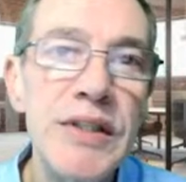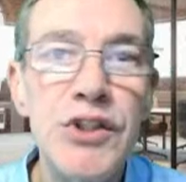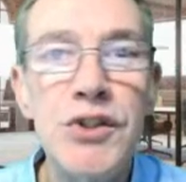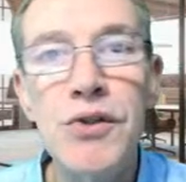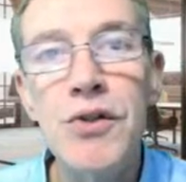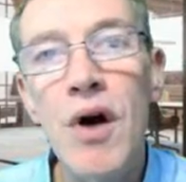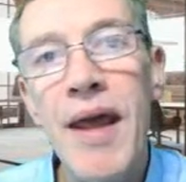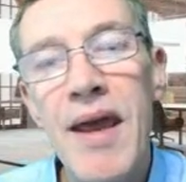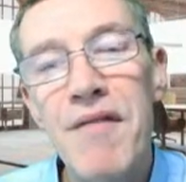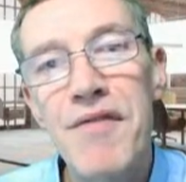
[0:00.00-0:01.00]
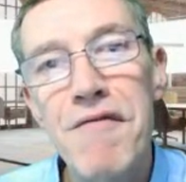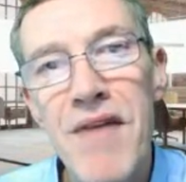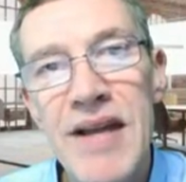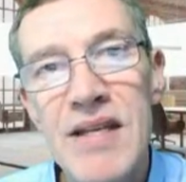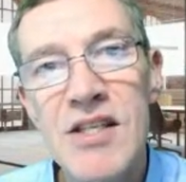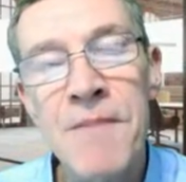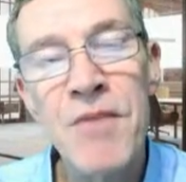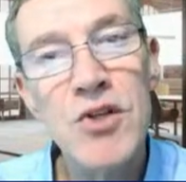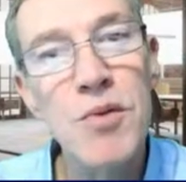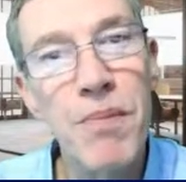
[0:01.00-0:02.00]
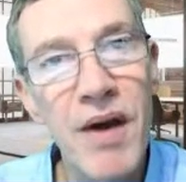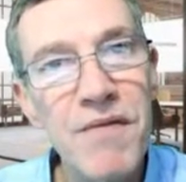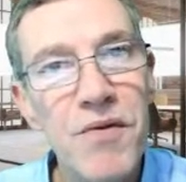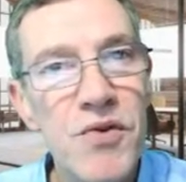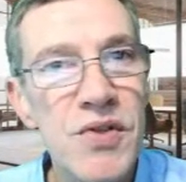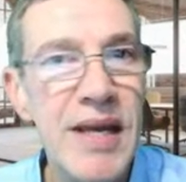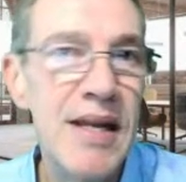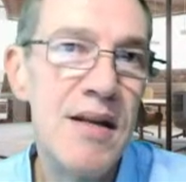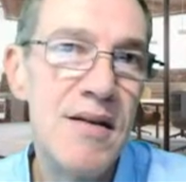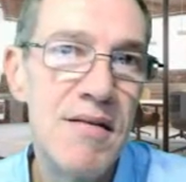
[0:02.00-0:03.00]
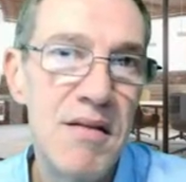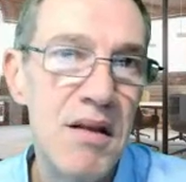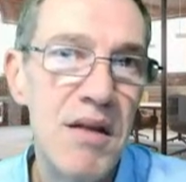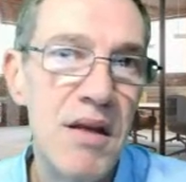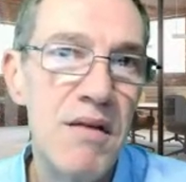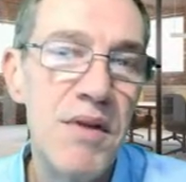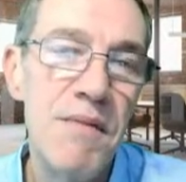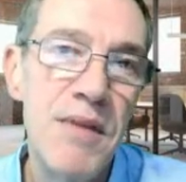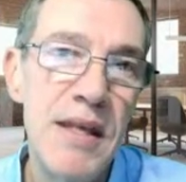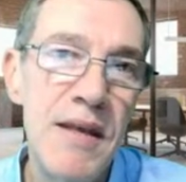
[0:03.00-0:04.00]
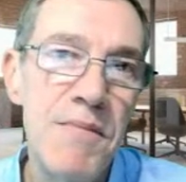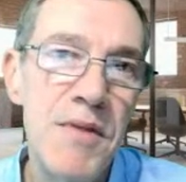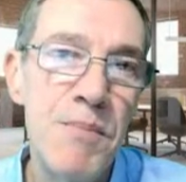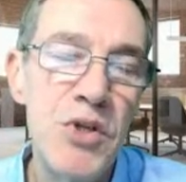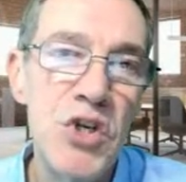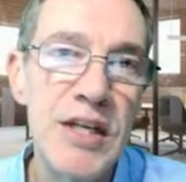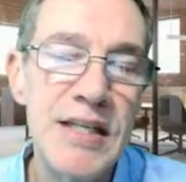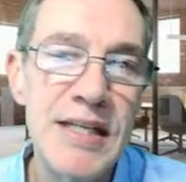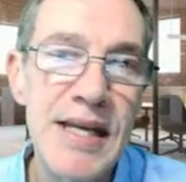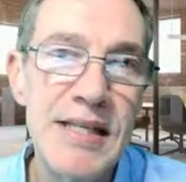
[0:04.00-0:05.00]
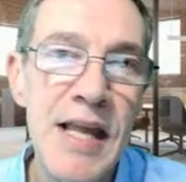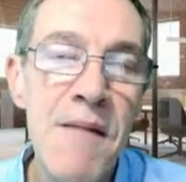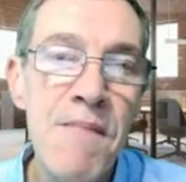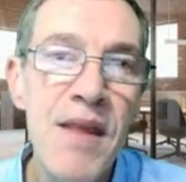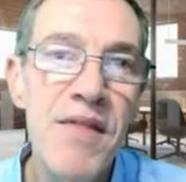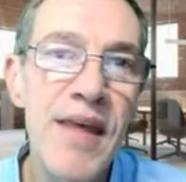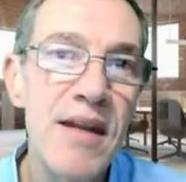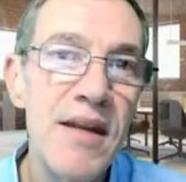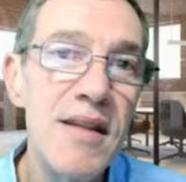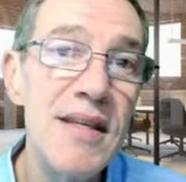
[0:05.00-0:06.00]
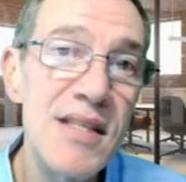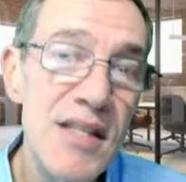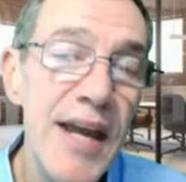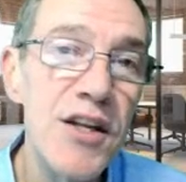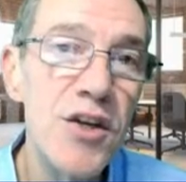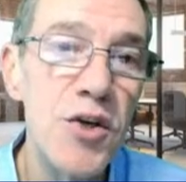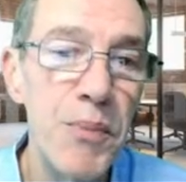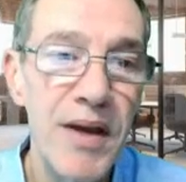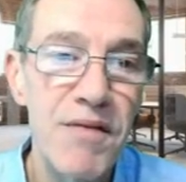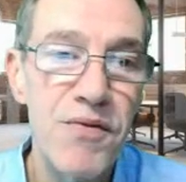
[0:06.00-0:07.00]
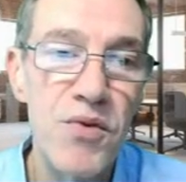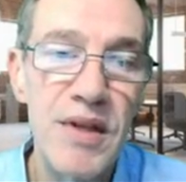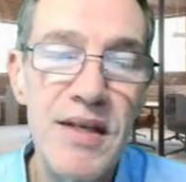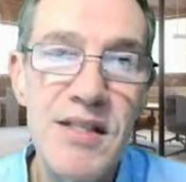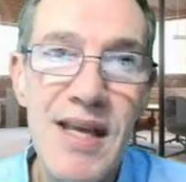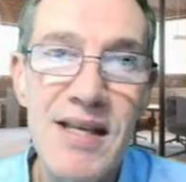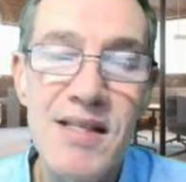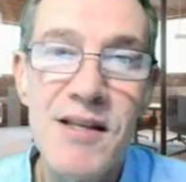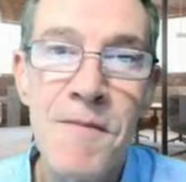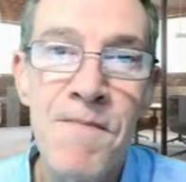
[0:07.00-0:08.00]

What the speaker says: do not have the funds to pay for, say, the paternity test, that the state could pay for these tests.